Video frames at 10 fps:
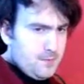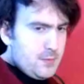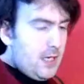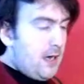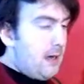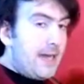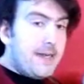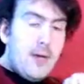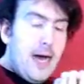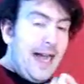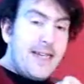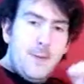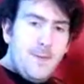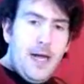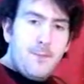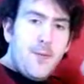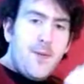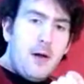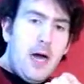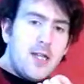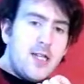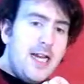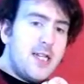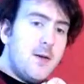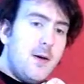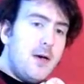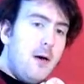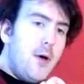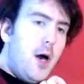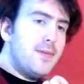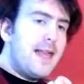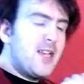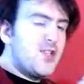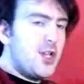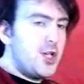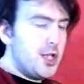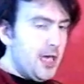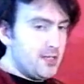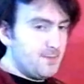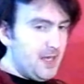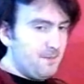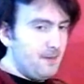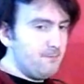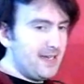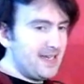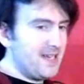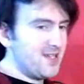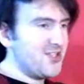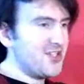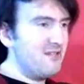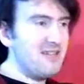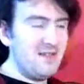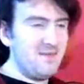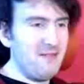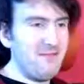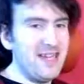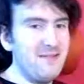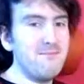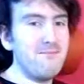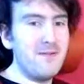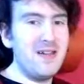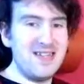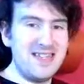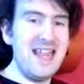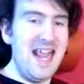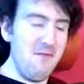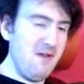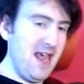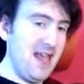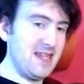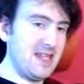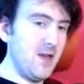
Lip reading: But I prefer our sessions of Lake Studios, but I think we did it as a jokey thing. We weren't serious.